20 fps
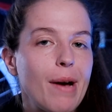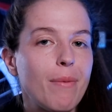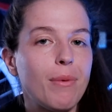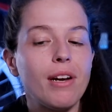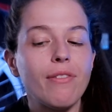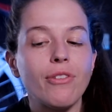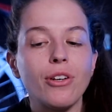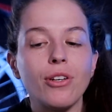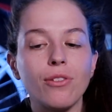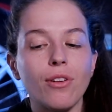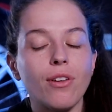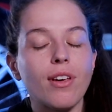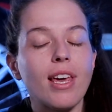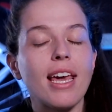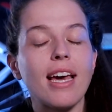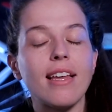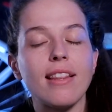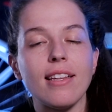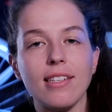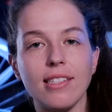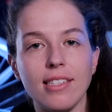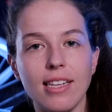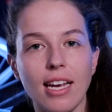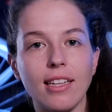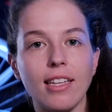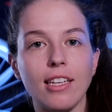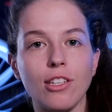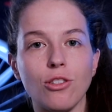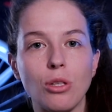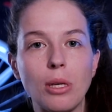And whenever you're looking at this
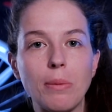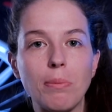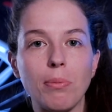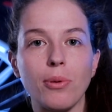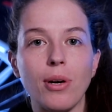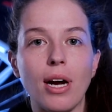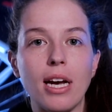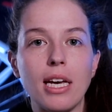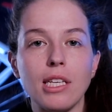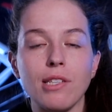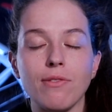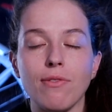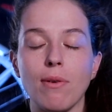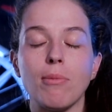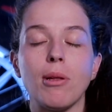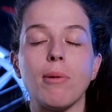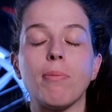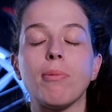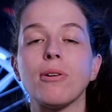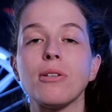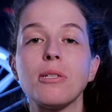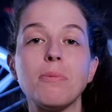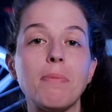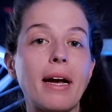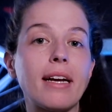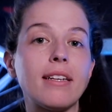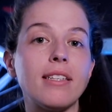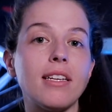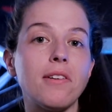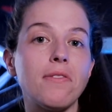daily trip price from the
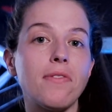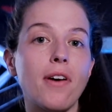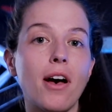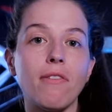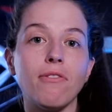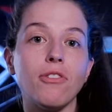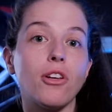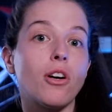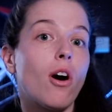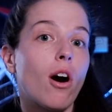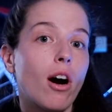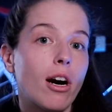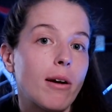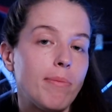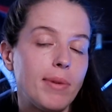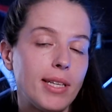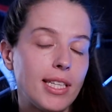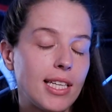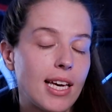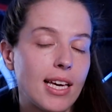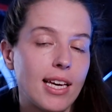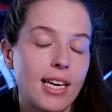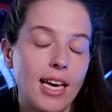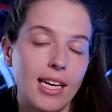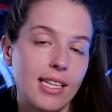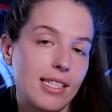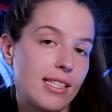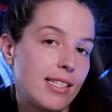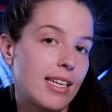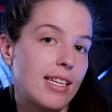perspective of the car being
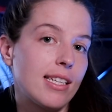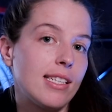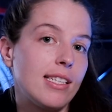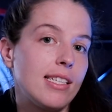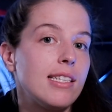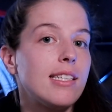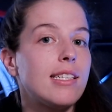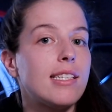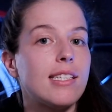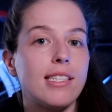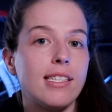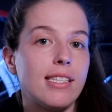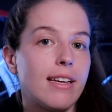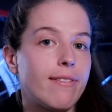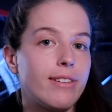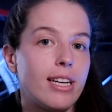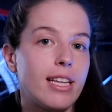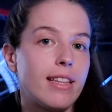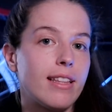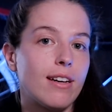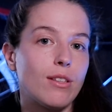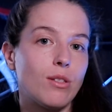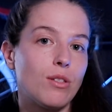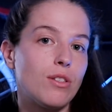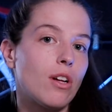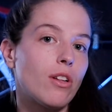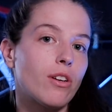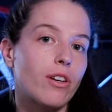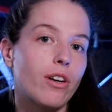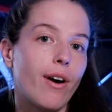a sixty to seventy thousand
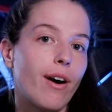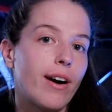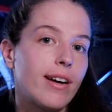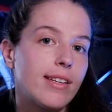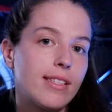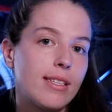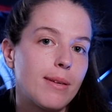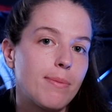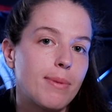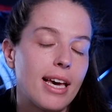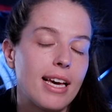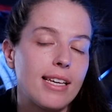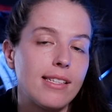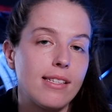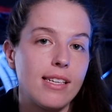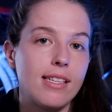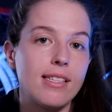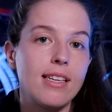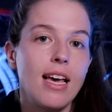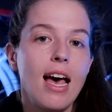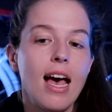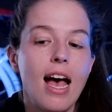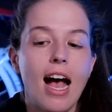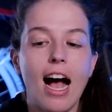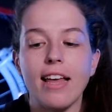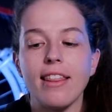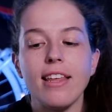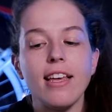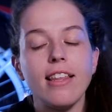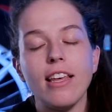dollar car in some cases,
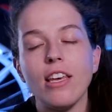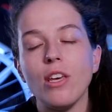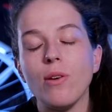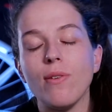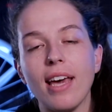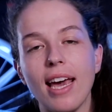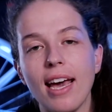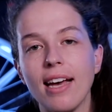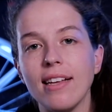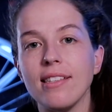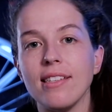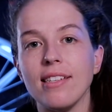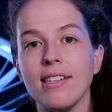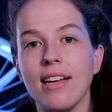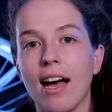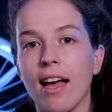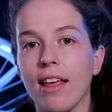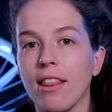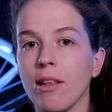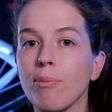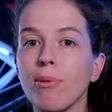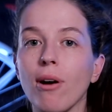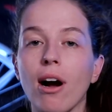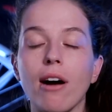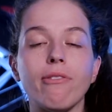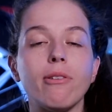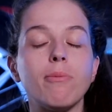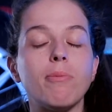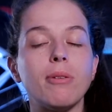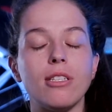I think that you can't deny the
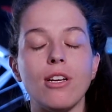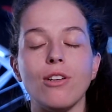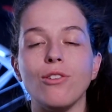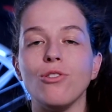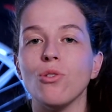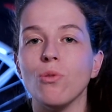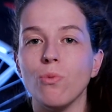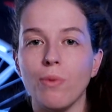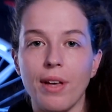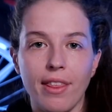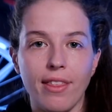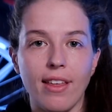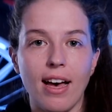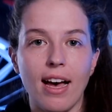profit potential with